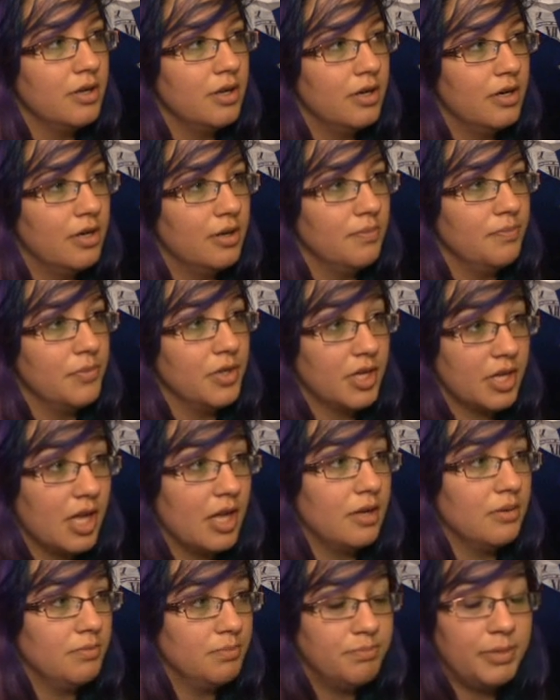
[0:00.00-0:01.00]

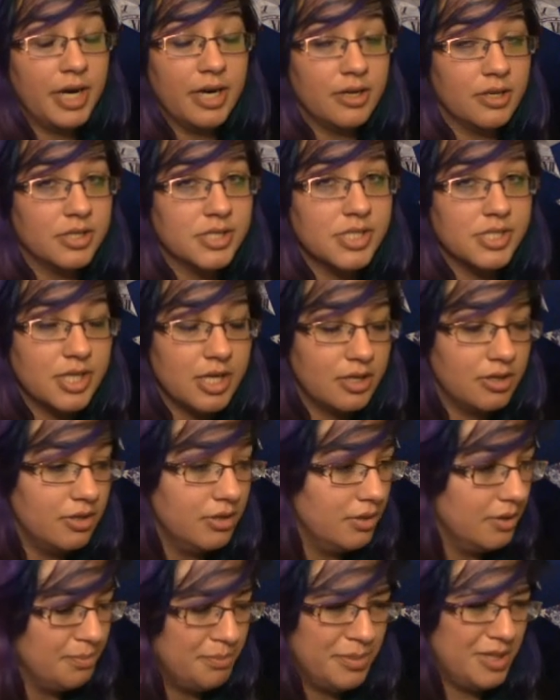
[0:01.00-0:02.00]
Again, buy it on
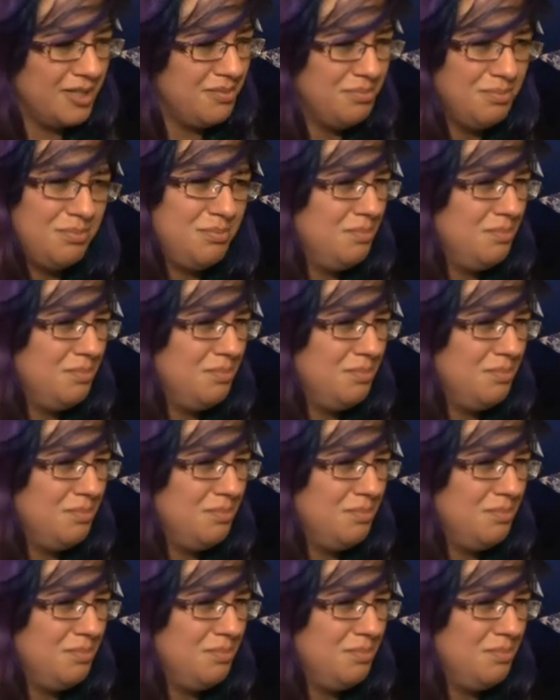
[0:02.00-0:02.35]
sale. But